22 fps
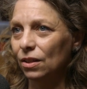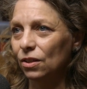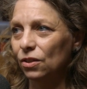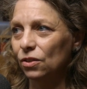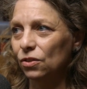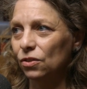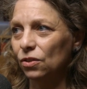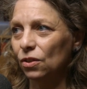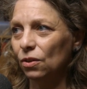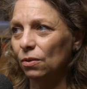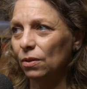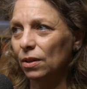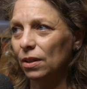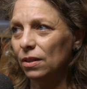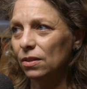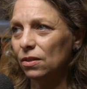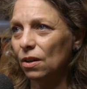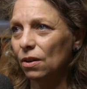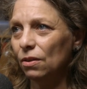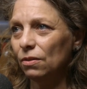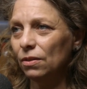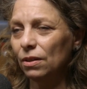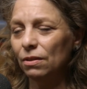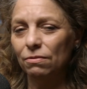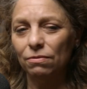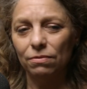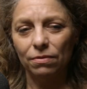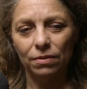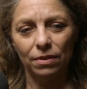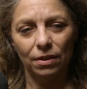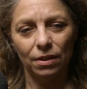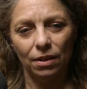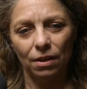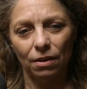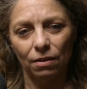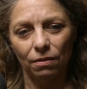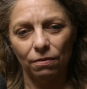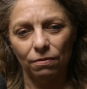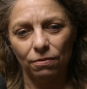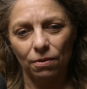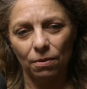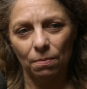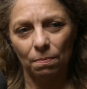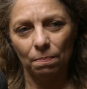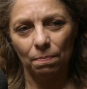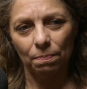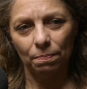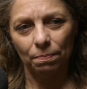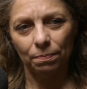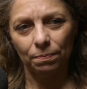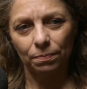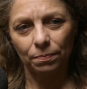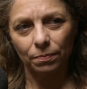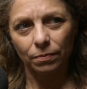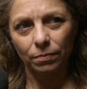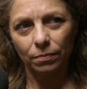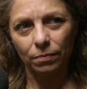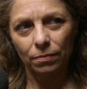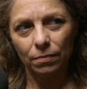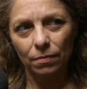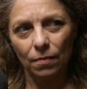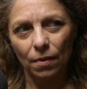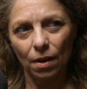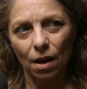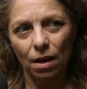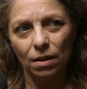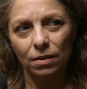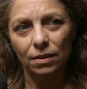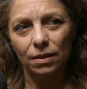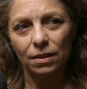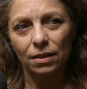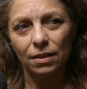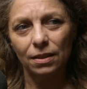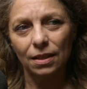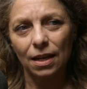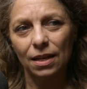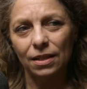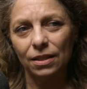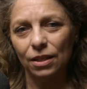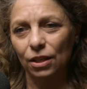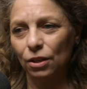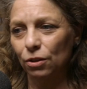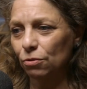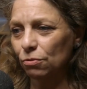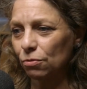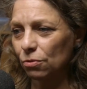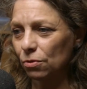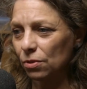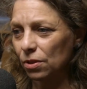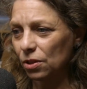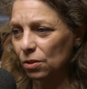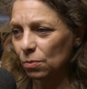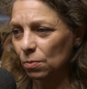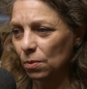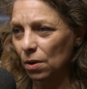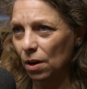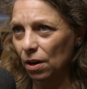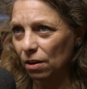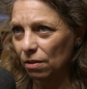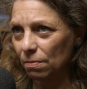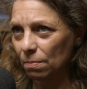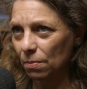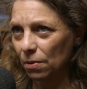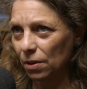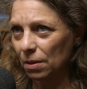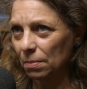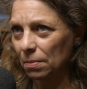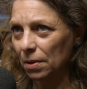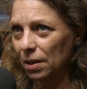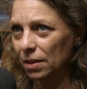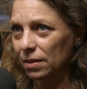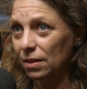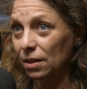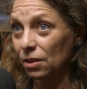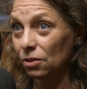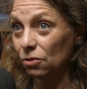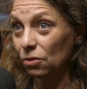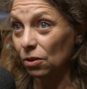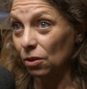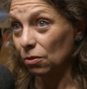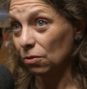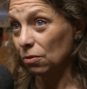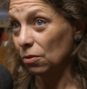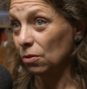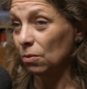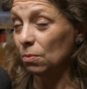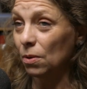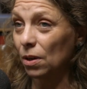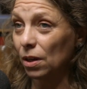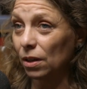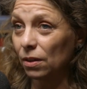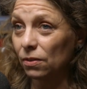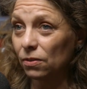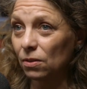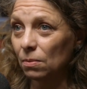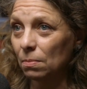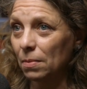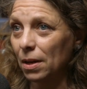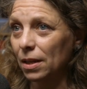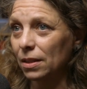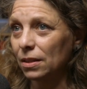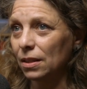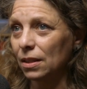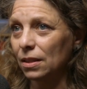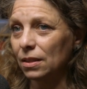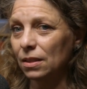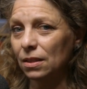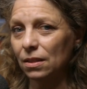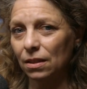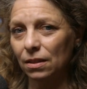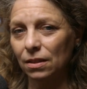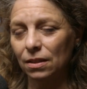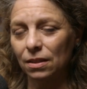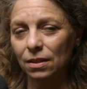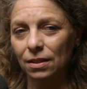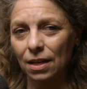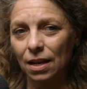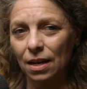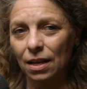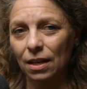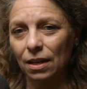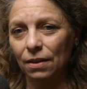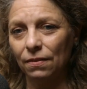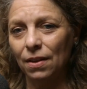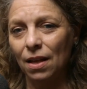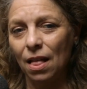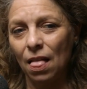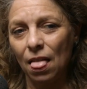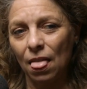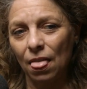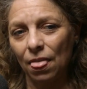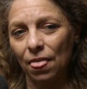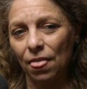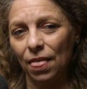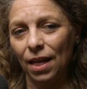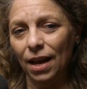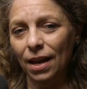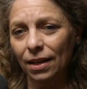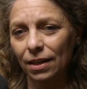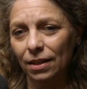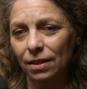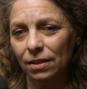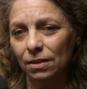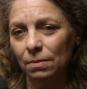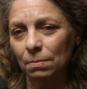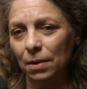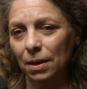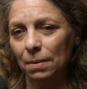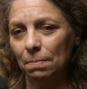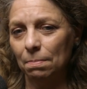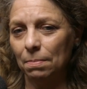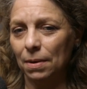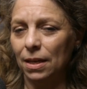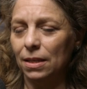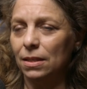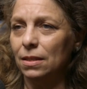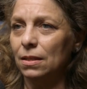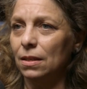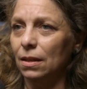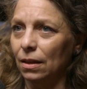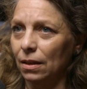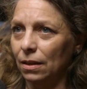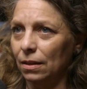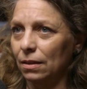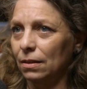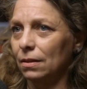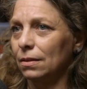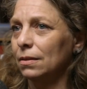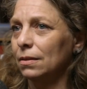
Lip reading: So it's only, from understanding through this work of body, mind centering, through the work of somatics, is understanding that is my baseline.